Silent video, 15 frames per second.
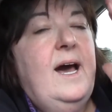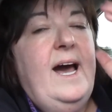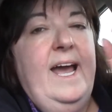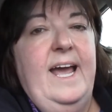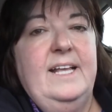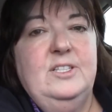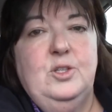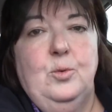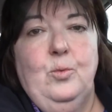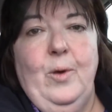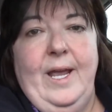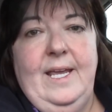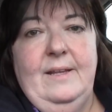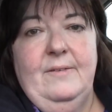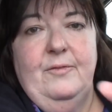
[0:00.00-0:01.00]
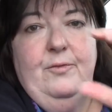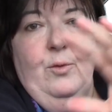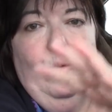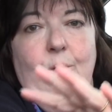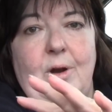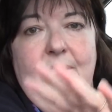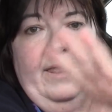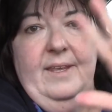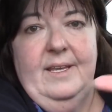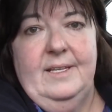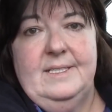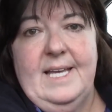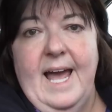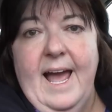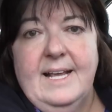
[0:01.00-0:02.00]
I had to wait for the
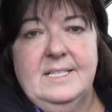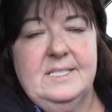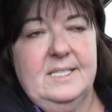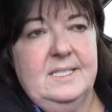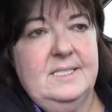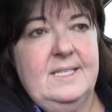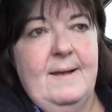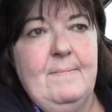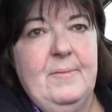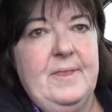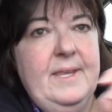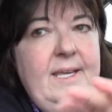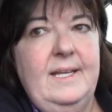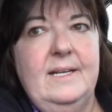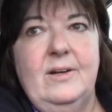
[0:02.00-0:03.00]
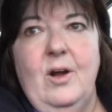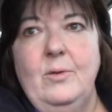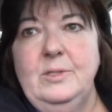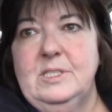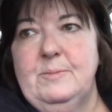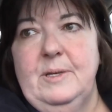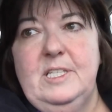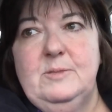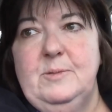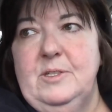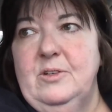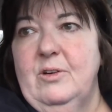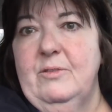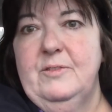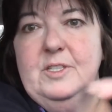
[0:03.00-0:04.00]
tax-exempt thing, and it always makes me
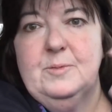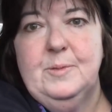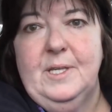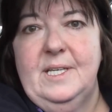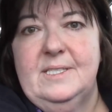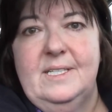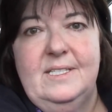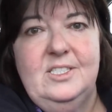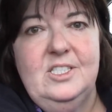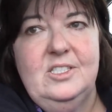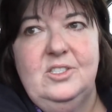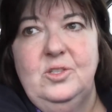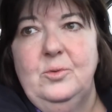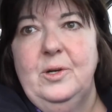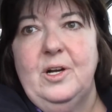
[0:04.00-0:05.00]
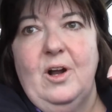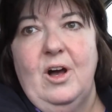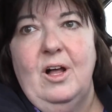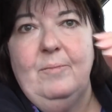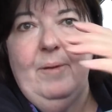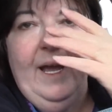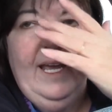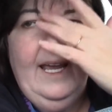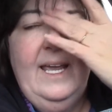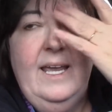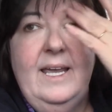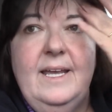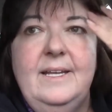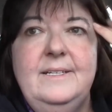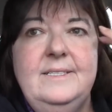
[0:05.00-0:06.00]
nervous because they just do it all by
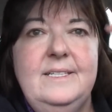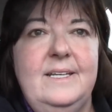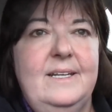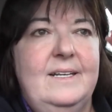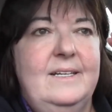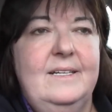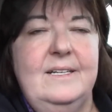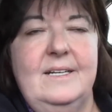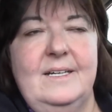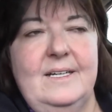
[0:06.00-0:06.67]
hand, and